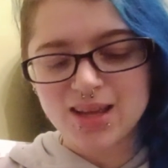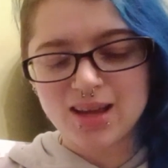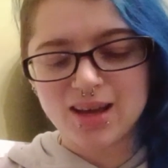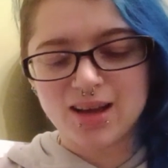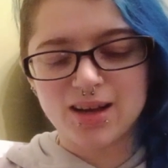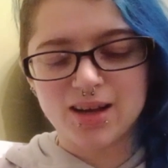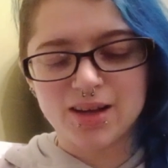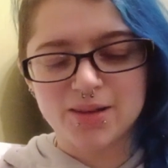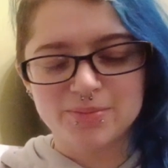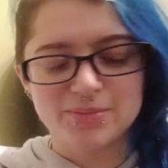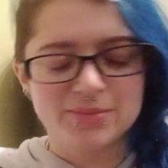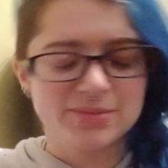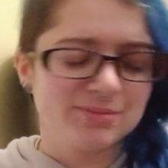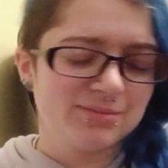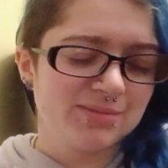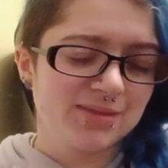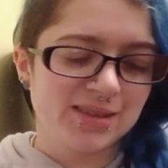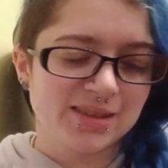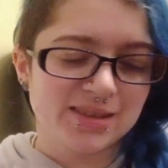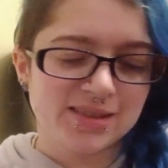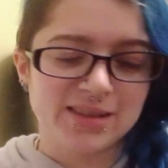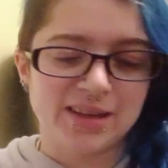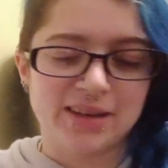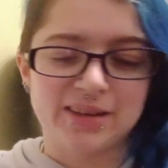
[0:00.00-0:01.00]

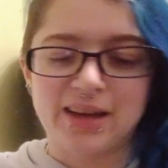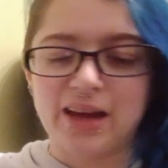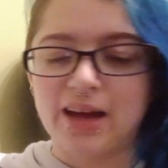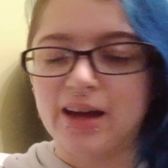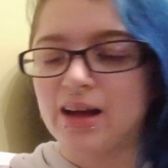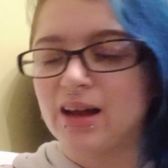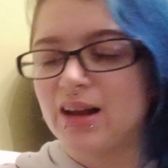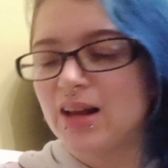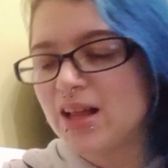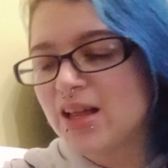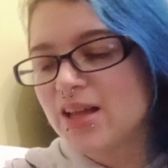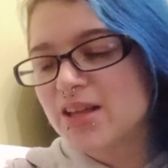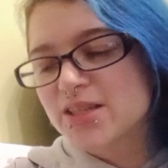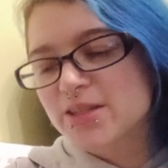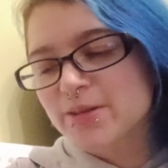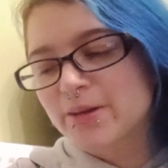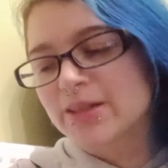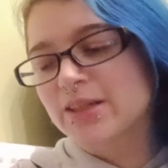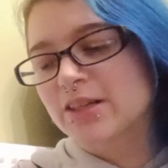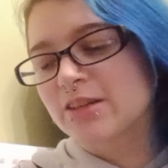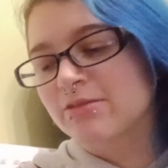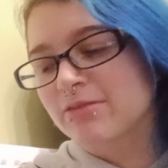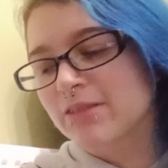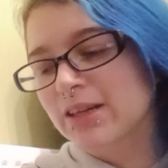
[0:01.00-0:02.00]
So yeah, so I
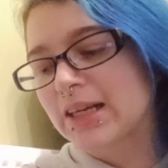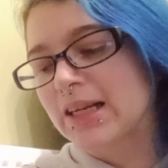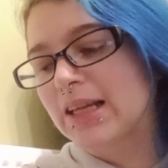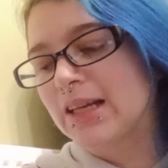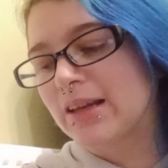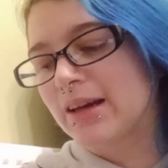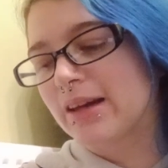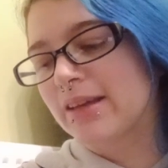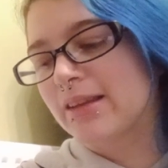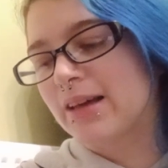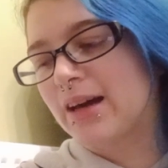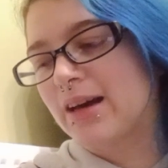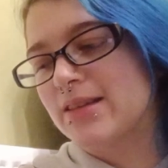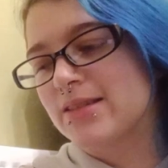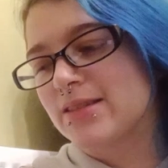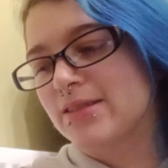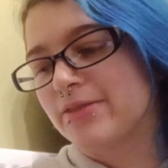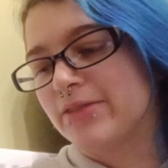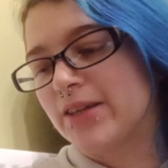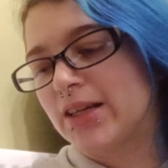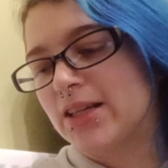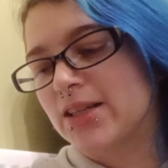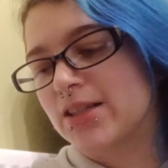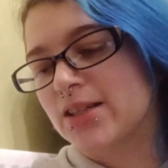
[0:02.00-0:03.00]
did really like that as a
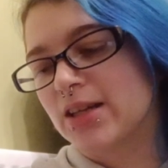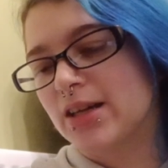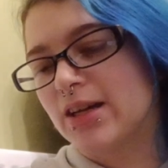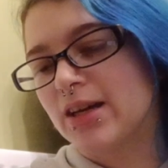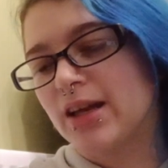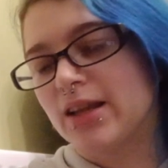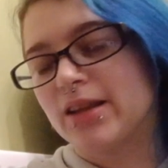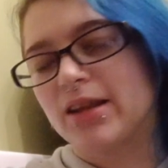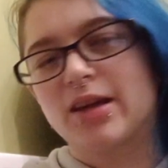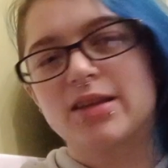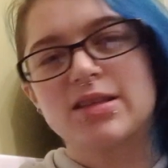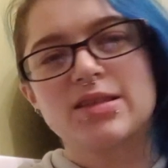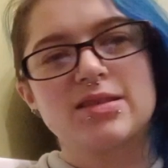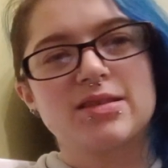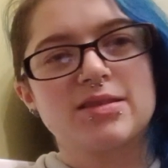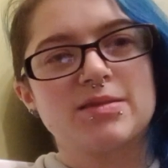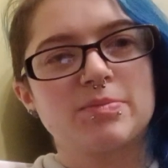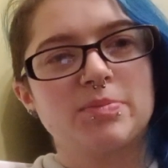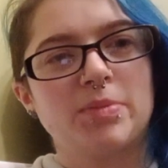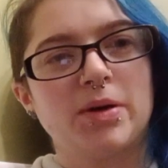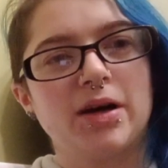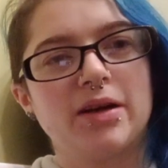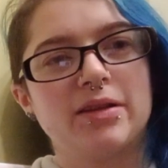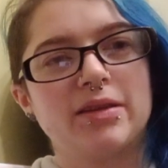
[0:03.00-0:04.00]
feature, and that's
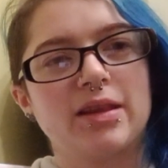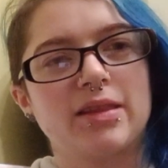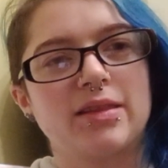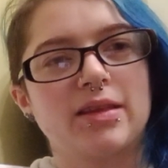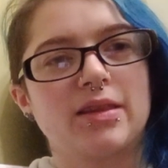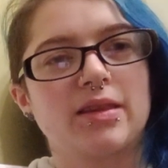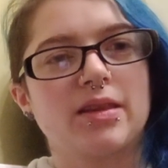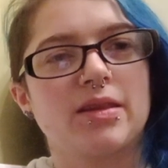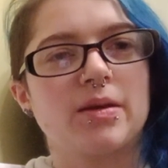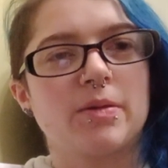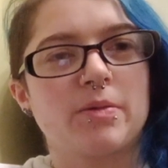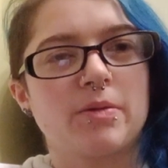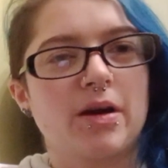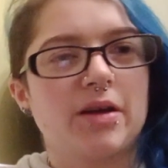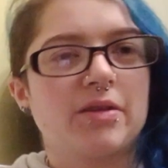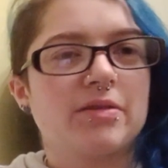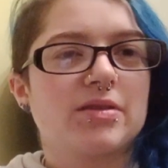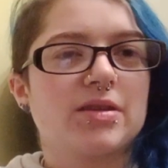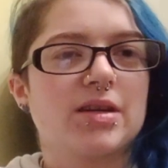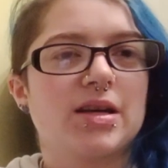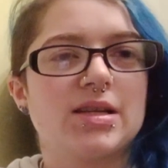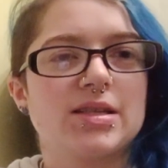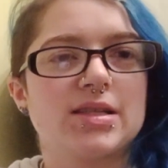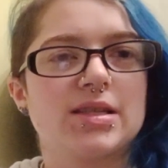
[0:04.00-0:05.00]
part of the thing that they were
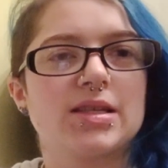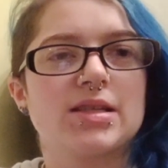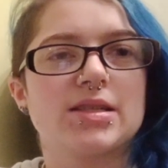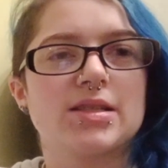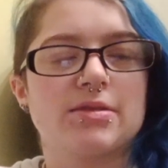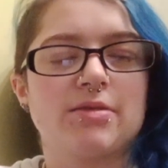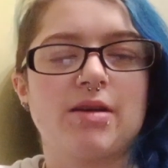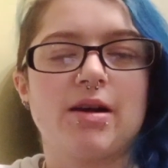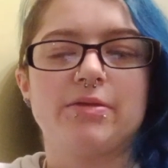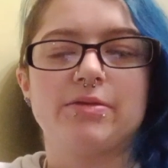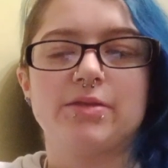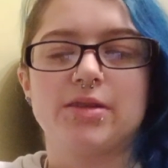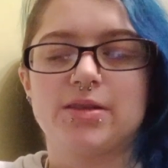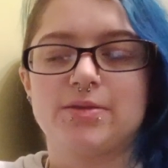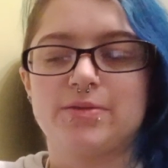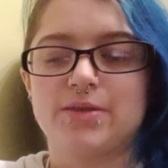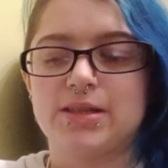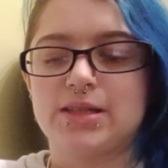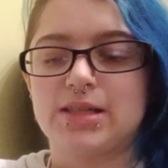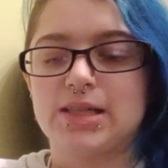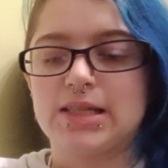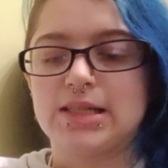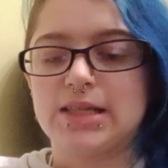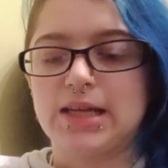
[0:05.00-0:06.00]
advertising as their efforts for
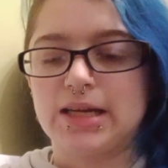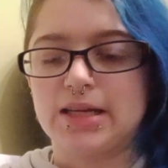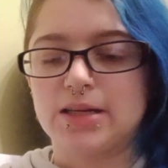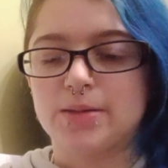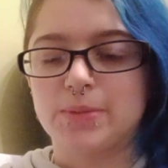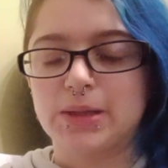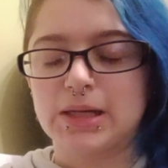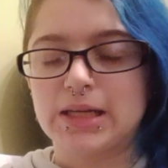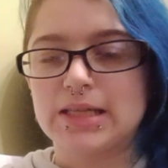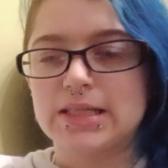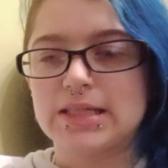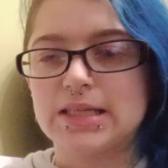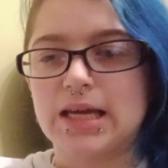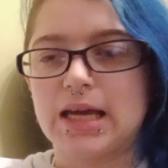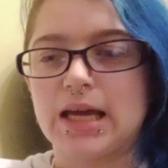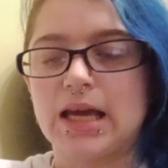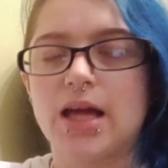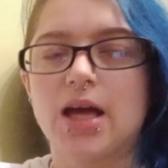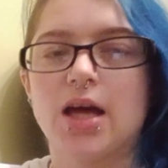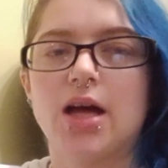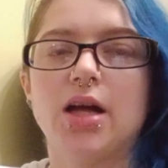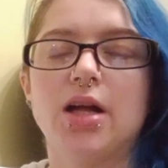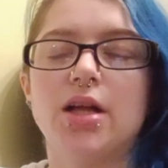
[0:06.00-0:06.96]
sustainability.